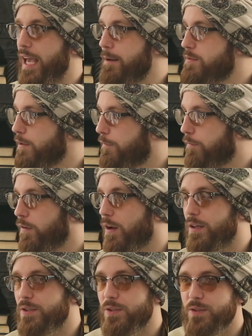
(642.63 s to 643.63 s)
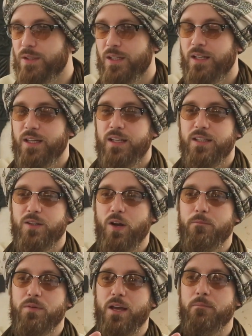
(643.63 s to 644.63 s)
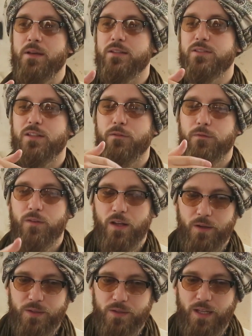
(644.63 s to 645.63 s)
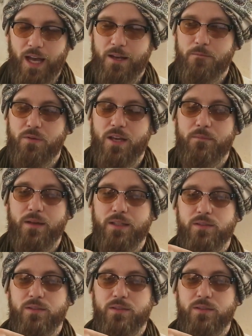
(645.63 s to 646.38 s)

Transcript: They came to flourish, you know, and be a means to flourish, and be